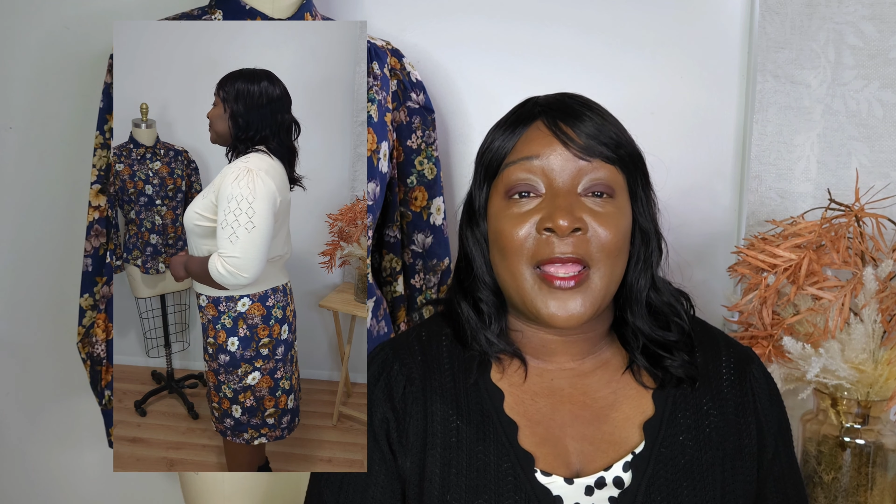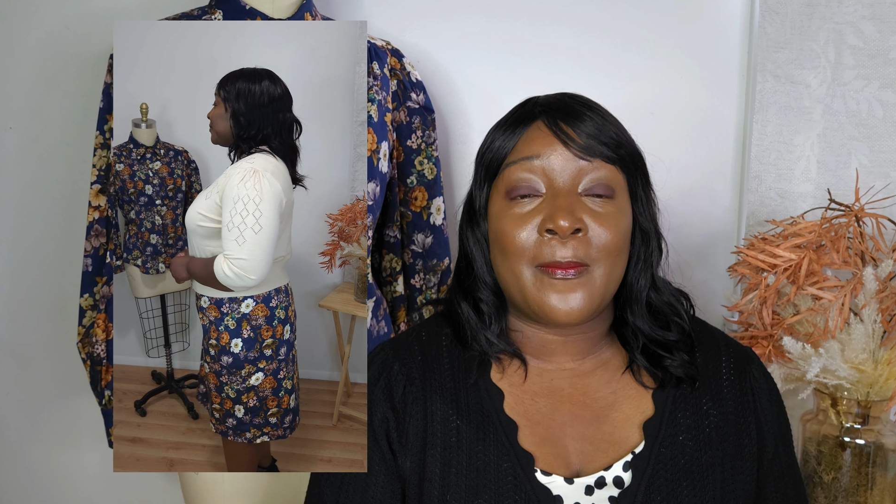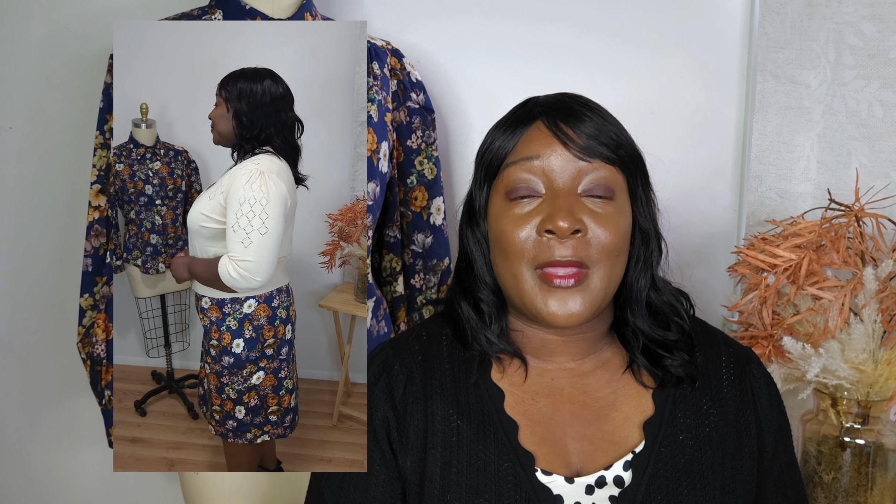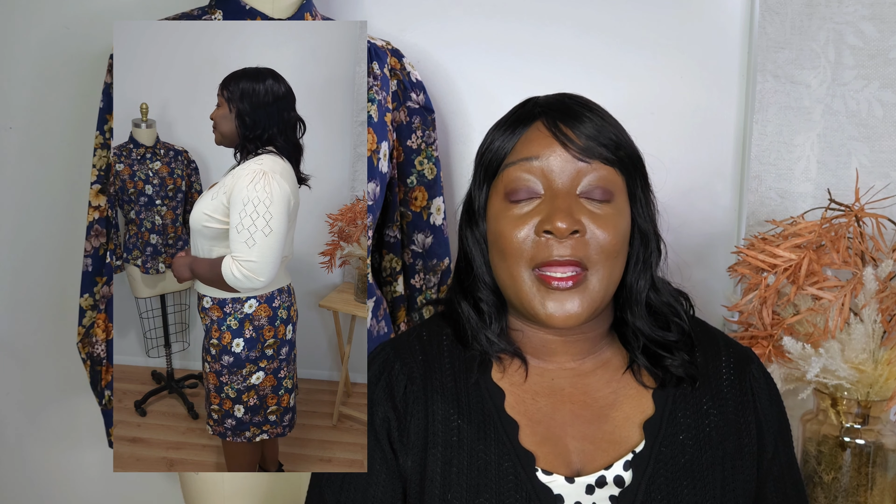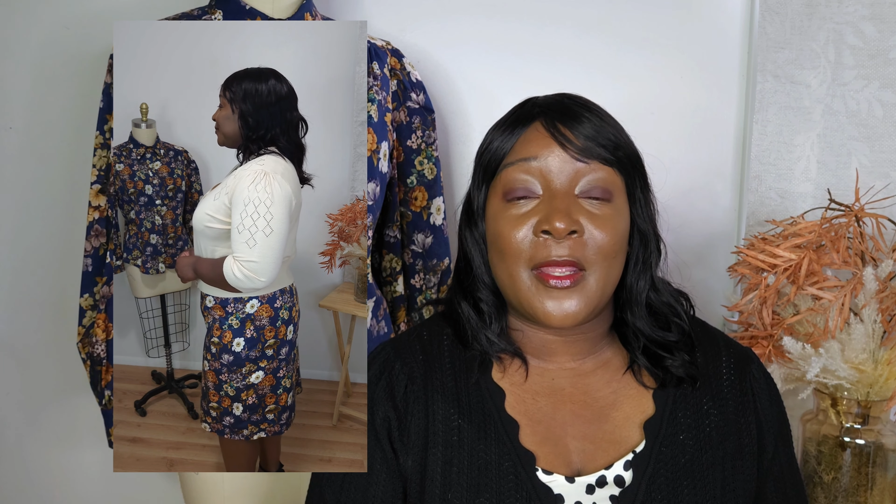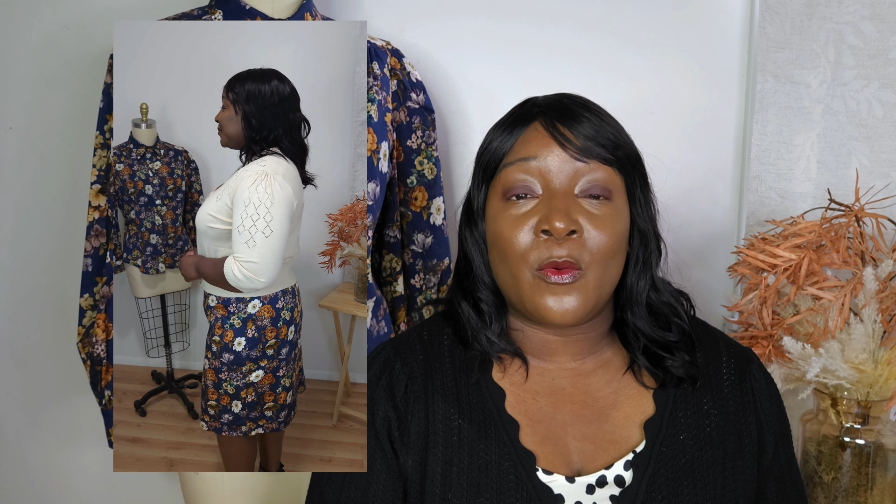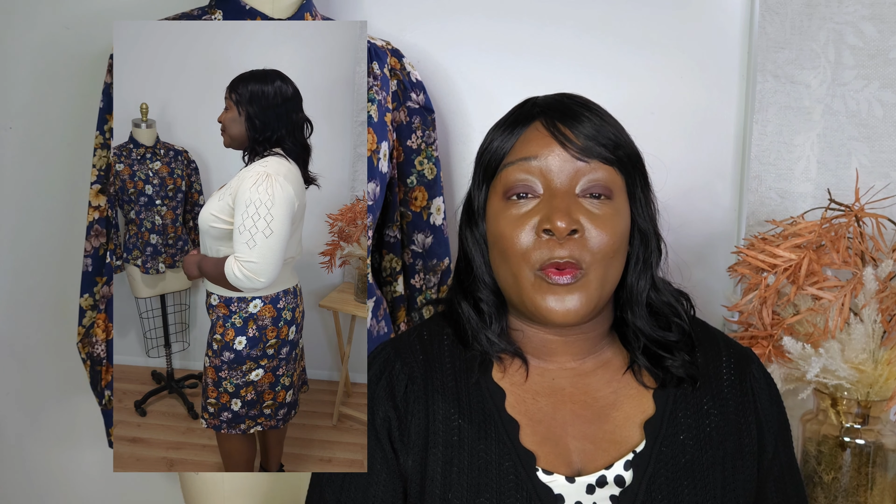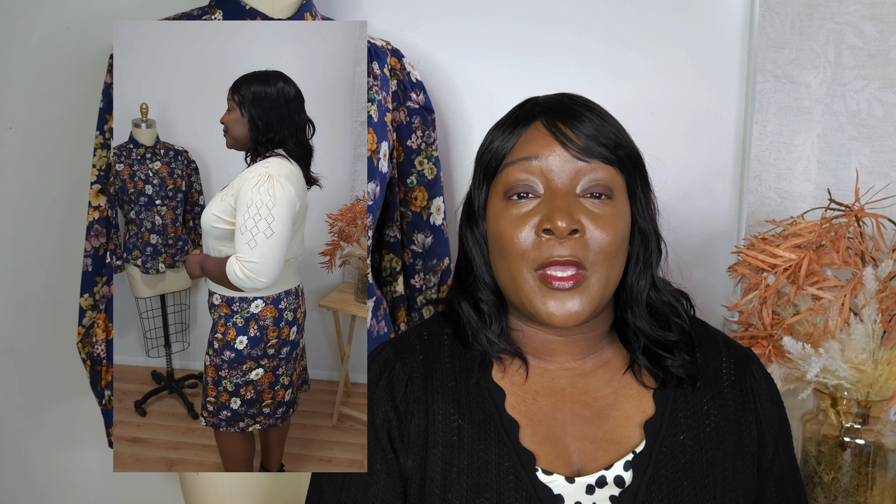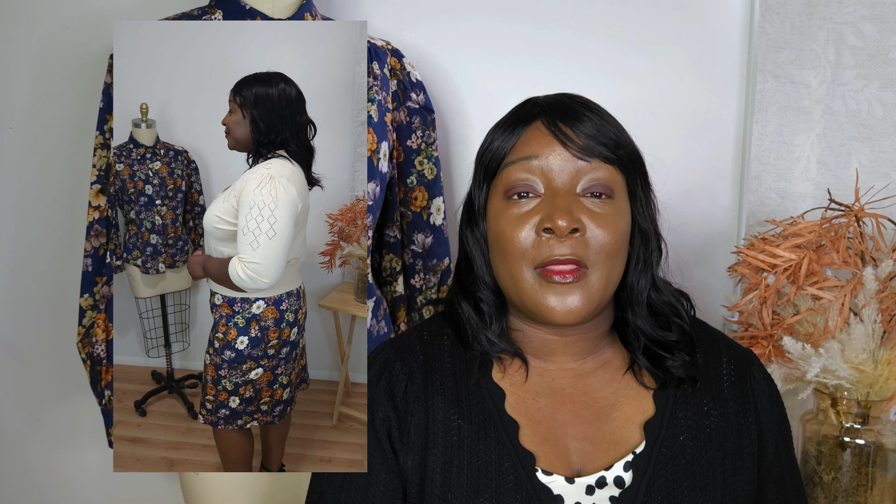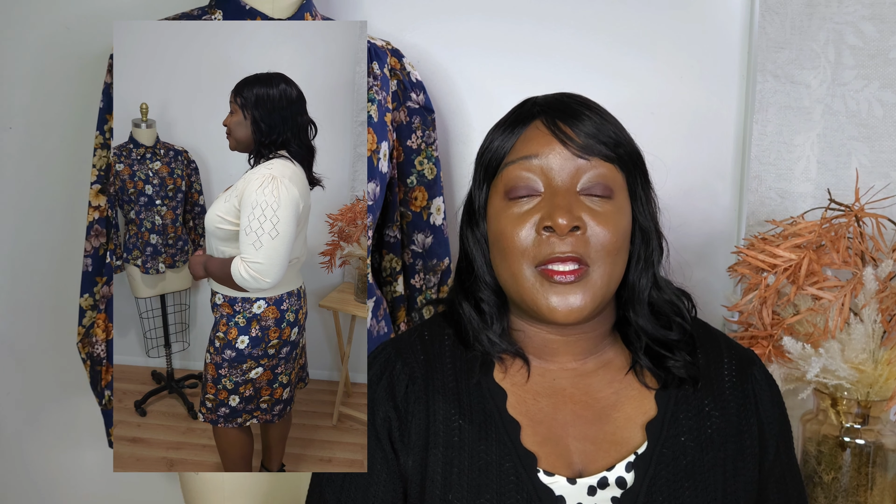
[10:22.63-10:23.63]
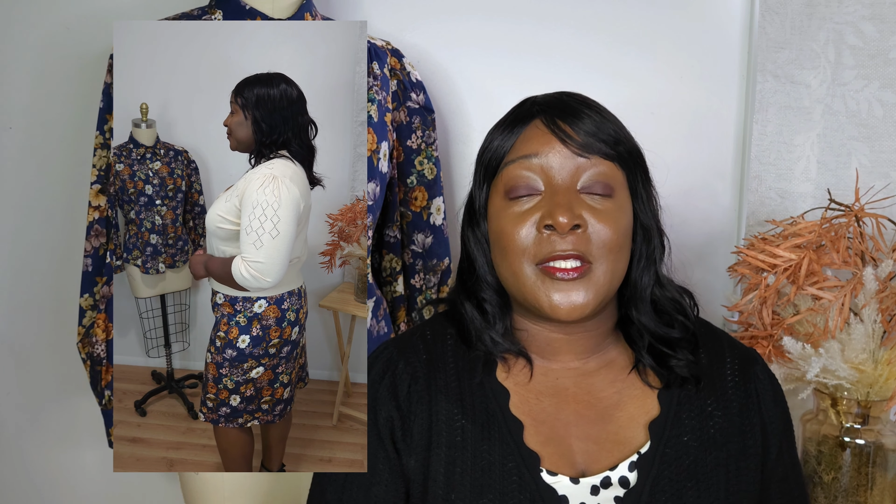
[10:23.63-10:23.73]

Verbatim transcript: I made it with